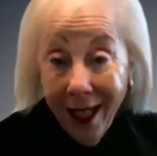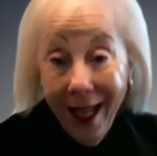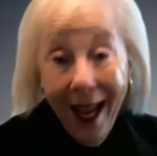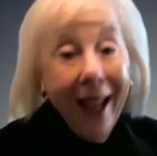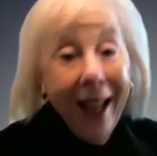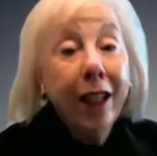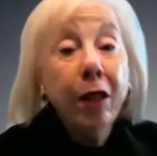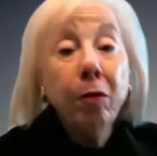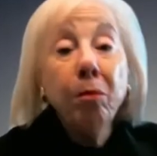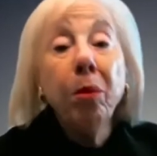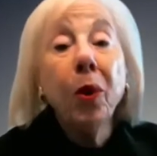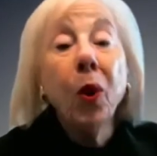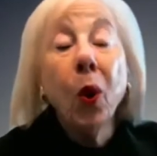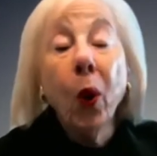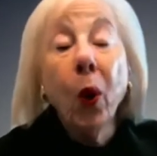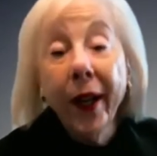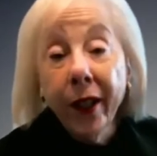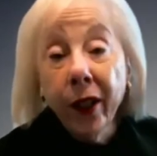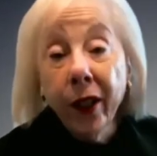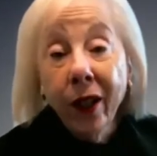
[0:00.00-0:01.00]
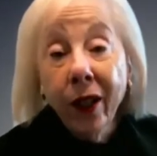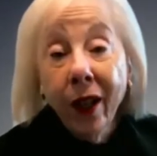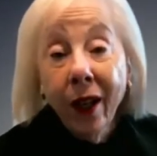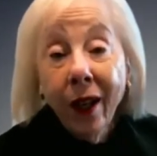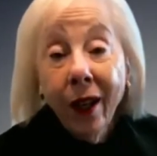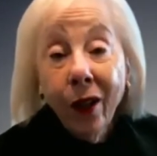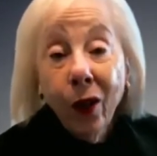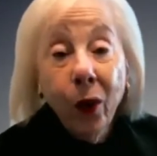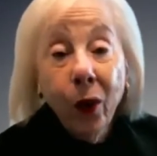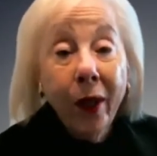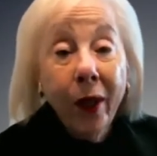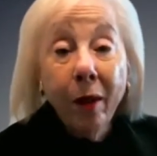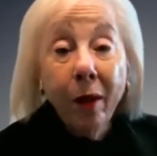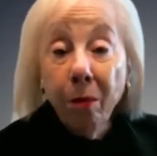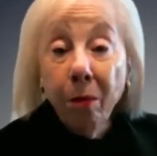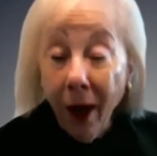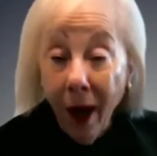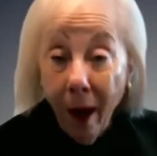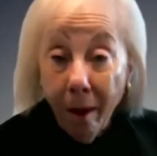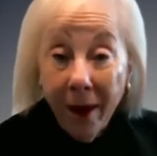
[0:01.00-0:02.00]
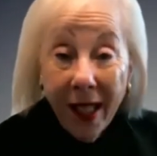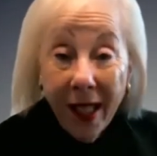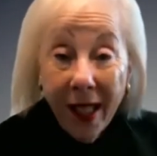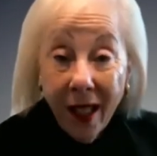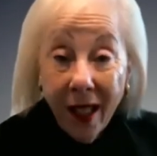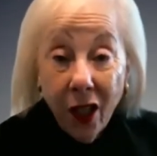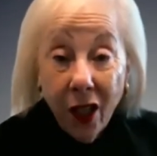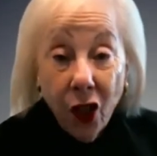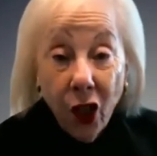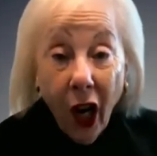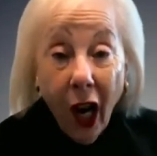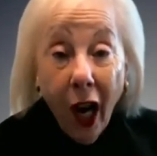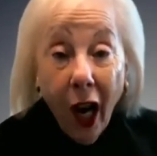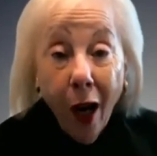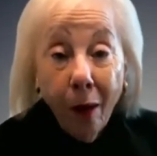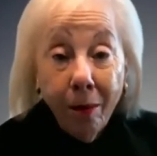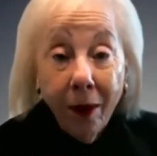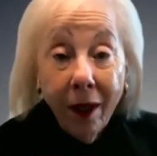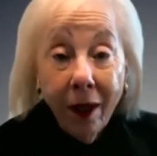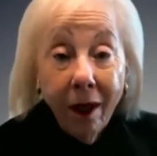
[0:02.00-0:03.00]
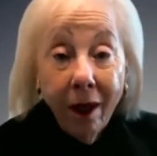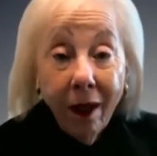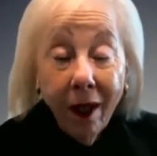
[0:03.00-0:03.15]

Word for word: tech employer who can promise the job.